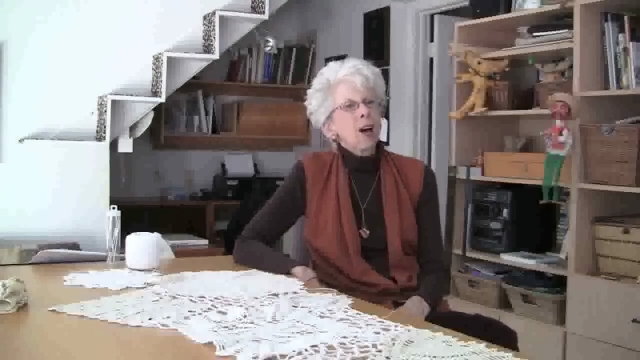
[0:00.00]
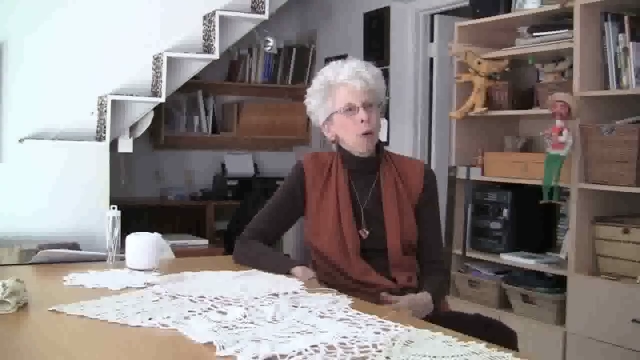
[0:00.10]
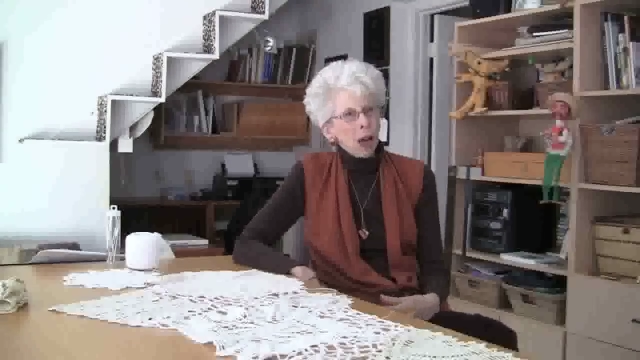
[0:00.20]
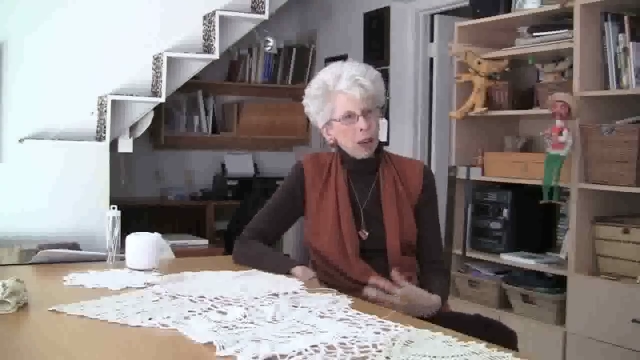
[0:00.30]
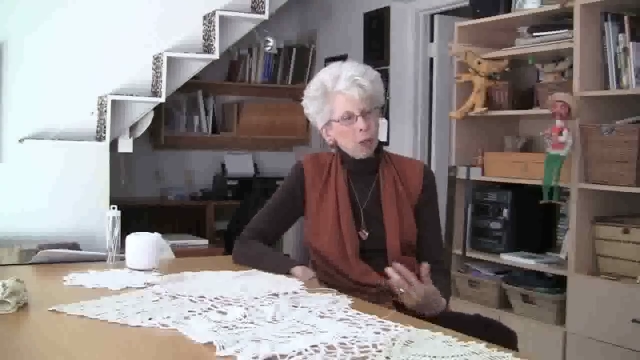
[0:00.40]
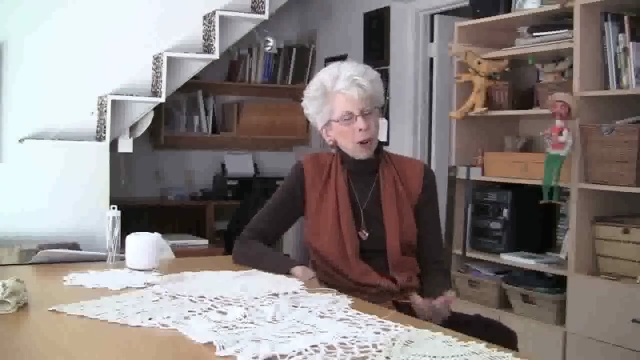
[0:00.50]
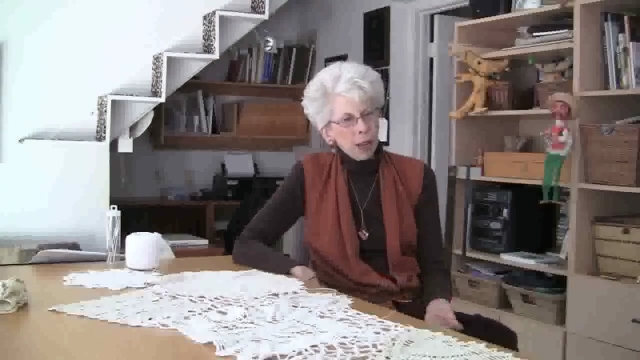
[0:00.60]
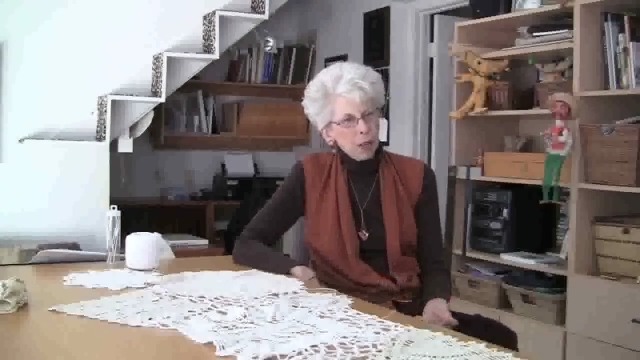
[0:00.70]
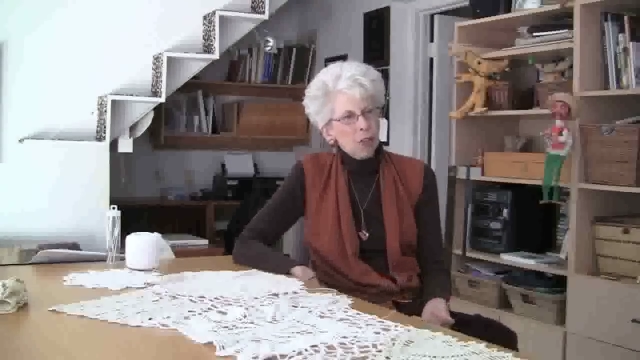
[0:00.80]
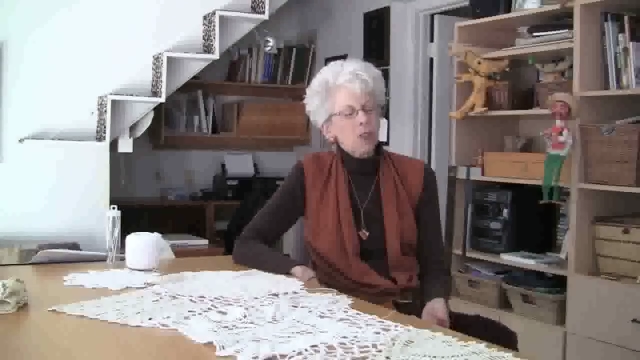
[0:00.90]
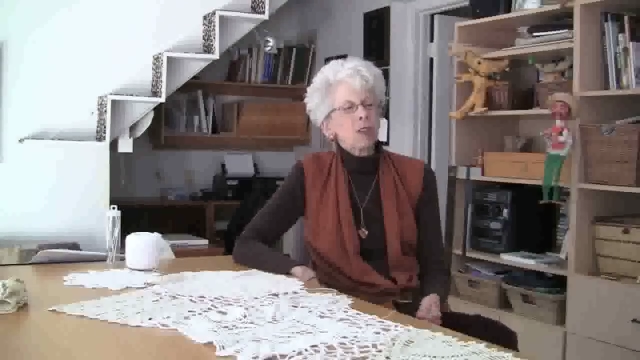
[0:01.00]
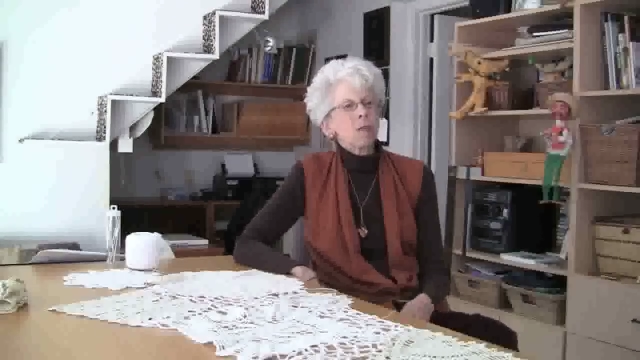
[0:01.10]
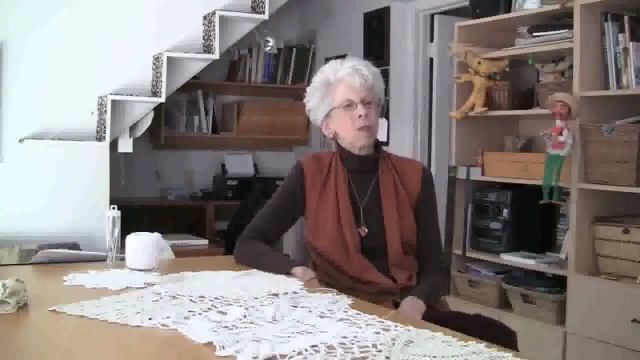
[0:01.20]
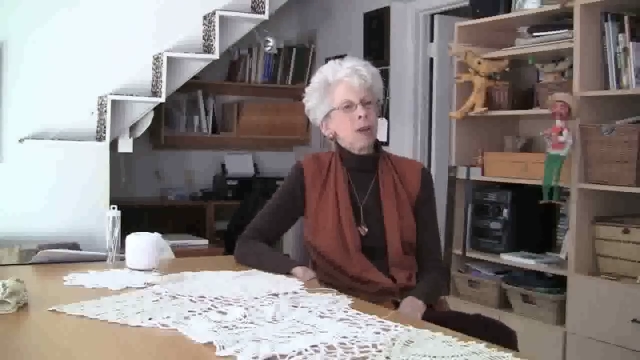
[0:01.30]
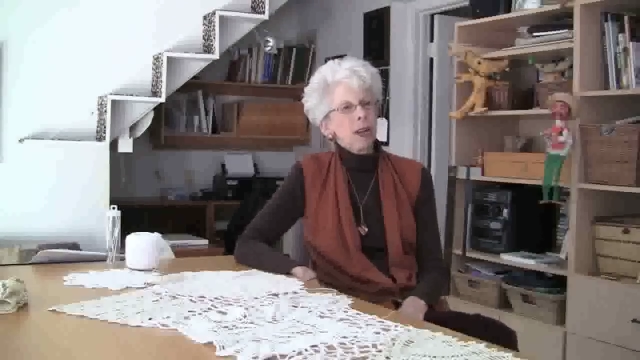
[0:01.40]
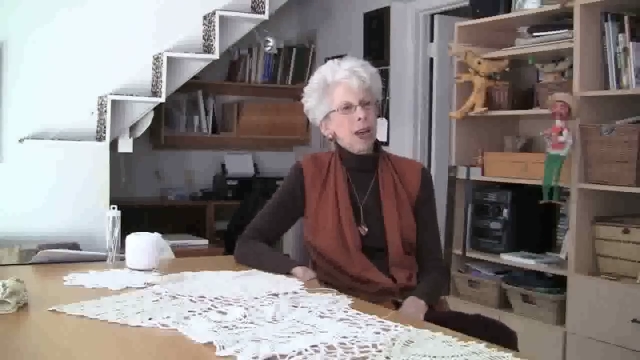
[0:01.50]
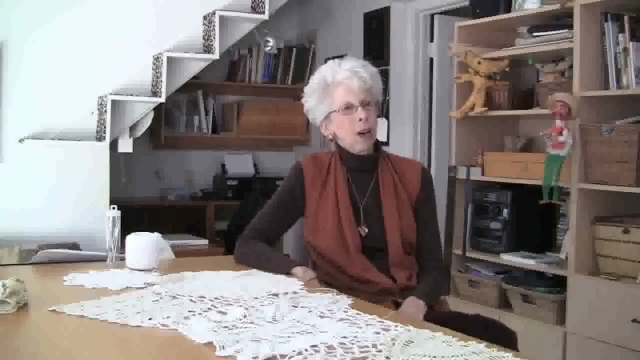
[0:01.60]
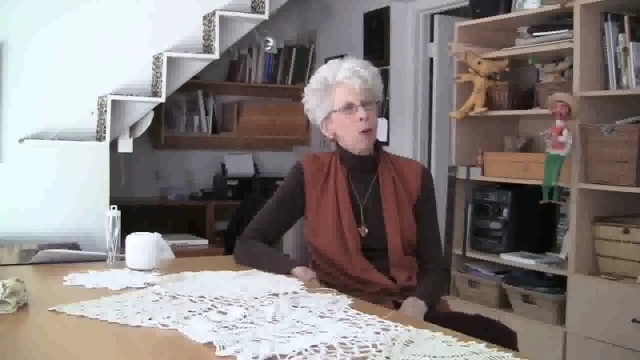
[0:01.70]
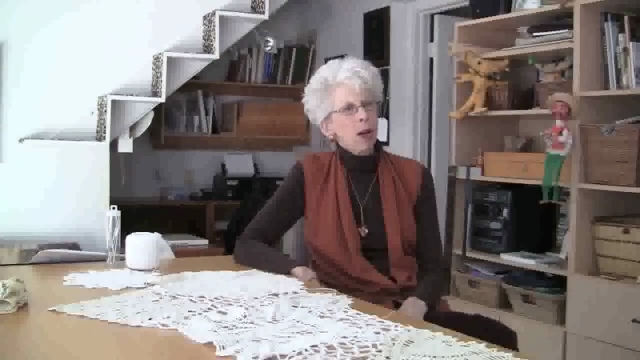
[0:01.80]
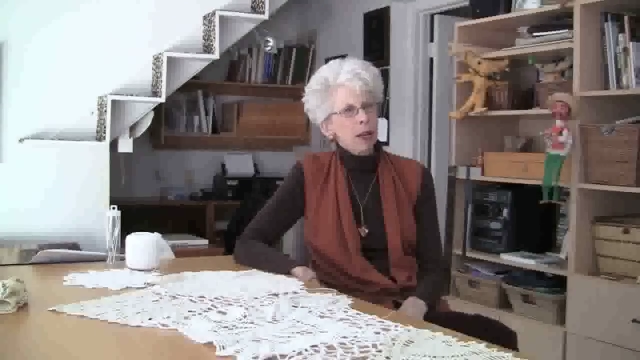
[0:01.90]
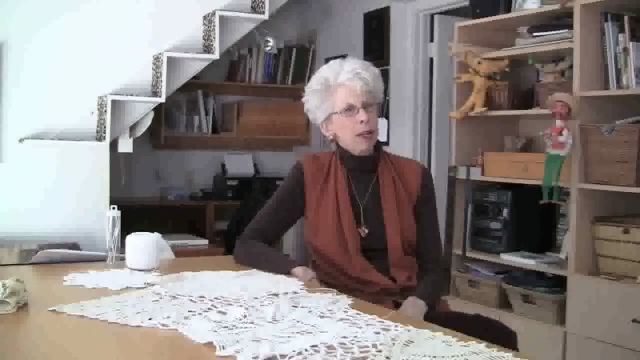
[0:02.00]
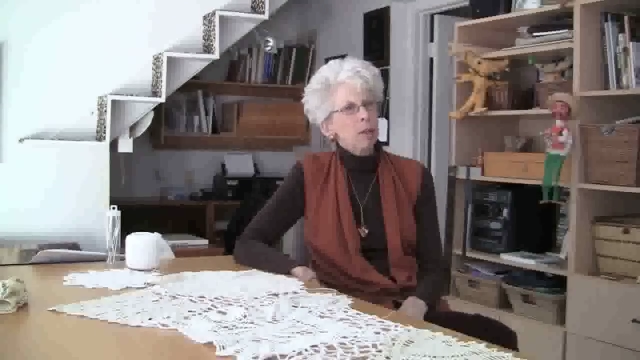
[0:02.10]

how I arrange them and how I